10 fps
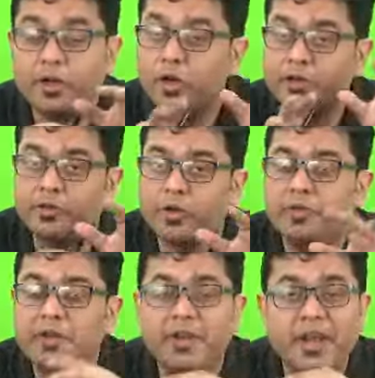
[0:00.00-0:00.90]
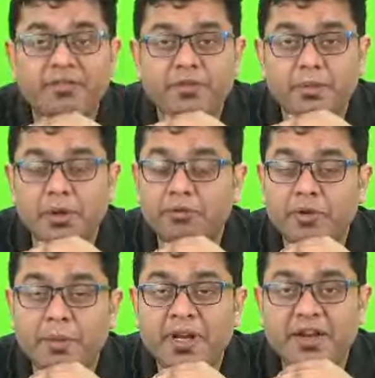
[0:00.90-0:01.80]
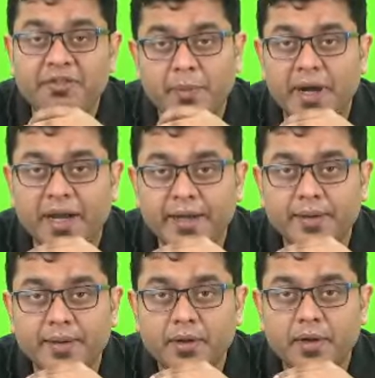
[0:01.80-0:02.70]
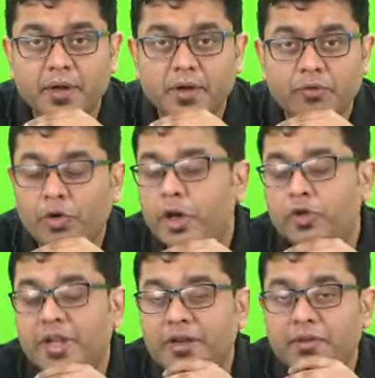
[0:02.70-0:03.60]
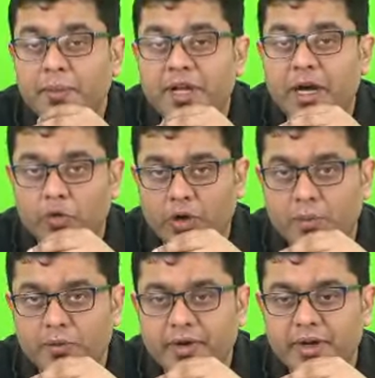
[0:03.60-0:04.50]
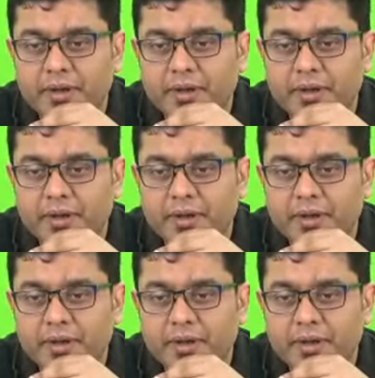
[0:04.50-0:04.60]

or the salt will be left behind? What do you think will be the outcome of it?